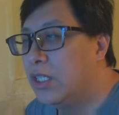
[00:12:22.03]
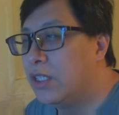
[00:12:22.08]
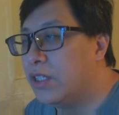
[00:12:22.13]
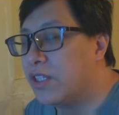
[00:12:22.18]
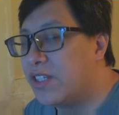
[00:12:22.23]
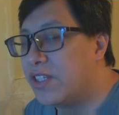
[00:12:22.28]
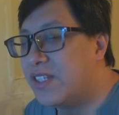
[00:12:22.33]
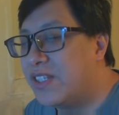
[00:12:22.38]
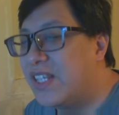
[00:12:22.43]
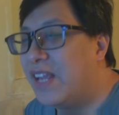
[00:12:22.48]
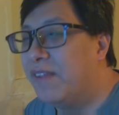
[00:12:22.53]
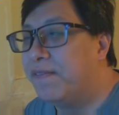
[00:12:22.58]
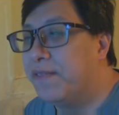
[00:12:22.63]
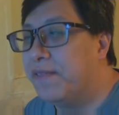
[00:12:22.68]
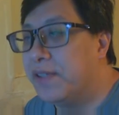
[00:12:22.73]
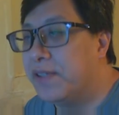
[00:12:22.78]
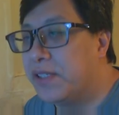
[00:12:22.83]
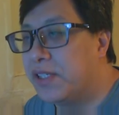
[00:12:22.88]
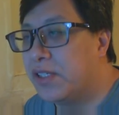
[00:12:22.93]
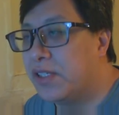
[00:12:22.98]
the
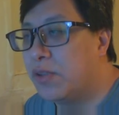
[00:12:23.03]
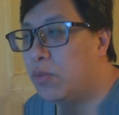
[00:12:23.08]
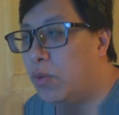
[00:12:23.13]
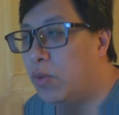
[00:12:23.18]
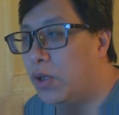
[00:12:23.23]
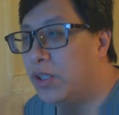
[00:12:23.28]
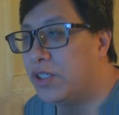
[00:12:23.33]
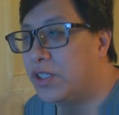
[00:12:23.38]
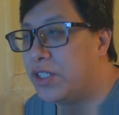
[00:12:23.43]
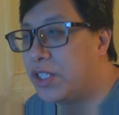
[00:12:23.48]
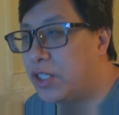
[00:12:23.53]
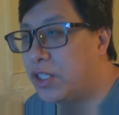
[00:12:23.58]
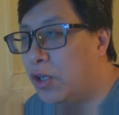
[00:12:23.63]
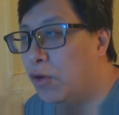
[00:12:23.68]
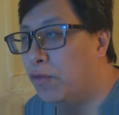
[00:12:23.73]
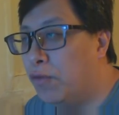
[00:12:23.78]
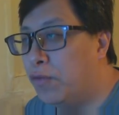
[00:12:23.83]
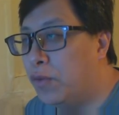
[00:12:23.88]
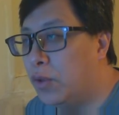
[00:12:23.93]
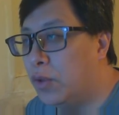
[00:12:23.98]
safest one to
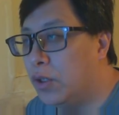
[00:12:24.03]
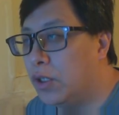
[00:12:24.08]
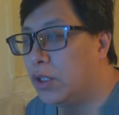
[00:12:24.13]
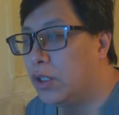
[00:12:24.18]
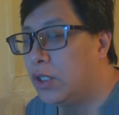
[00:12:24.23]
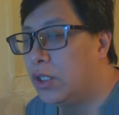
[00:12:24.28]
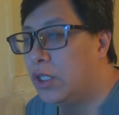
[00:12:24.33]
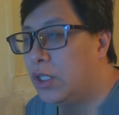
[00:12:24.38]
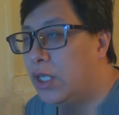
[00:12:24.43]
go for.